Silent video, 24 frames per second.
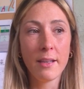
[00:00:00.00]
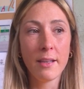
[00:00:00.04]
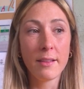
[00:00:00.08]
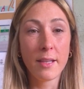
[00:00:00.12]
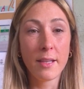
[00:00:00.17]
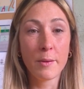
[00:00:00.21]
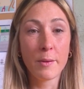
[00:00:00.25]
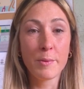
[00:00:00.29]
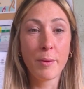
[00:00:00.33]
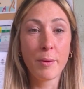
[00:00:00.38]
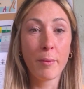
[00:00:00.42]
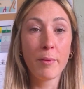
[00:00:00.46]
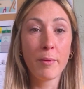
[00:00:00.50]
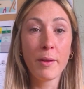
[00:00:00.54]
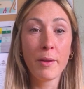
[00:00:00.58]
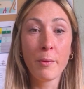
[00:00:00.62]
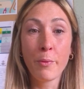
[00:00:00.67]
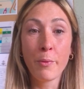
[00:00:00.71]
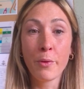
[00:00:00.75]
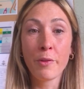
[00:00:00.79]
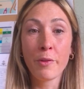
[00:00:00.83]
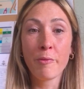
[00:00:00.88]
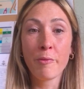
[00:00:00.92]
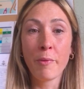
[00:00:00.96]
That was probably
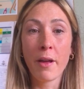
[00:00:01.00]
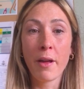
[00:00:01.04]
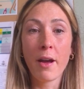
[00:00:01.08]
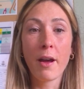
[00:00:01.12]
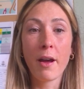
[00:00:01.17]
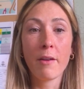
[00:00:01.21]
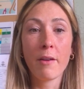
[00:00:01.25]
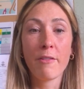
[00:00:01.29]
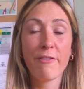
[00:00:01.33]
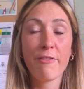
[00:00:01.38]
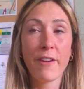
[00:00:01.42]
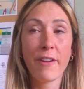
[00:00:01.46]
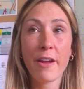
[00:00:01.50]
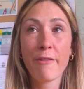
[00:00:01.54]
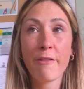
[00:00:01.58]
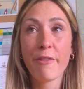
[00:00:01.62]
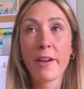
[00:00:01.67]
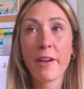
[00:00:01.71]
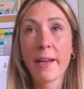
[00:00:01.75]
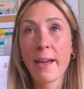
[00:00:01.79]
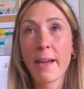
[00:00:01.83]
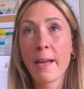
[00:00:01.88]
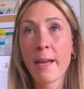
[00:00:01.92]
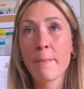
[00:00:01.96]
one of my
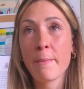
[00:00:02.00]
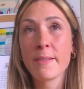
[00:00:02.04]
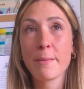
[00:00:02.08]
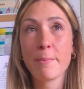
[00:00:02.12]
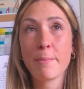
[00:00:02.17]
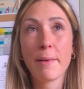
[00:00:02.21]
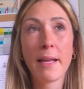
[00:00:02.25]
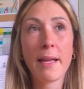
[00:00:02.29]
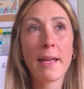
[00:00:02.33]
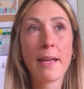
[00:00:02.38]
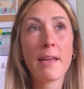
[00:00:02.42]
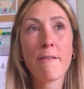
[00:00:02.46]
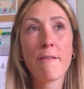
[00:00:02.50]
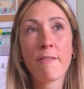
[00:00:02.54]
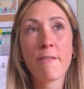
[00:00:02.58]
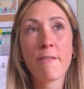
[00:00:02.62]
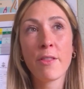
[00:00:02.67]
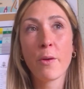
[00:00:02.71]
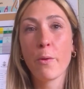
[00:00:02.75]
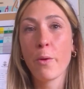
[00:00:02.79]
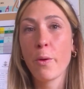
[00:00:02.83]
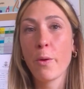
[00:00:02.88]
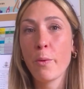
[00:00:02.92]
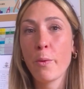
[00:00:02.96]
favourite games to play, even
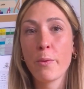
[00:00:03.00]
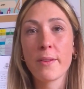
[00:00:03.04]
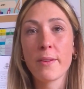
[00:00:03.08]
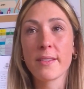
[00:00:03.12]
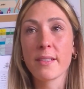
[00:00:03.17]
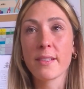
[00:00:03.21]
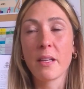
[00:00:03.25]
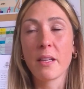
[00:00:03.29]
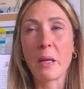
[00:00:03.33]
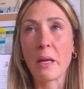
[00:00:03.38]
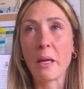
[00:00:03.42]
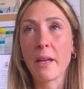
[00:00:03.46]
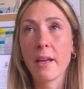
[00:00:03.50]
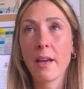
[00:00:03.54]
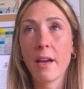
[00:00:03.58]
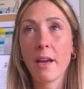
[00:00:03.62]
though it was like